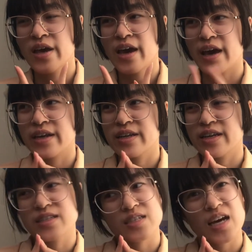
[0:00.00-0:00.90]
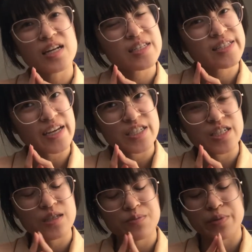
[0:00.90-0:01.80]
and it's kind of
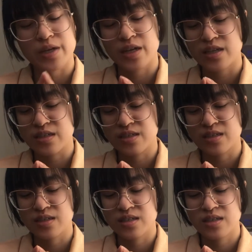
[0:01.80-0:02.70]
sketchy because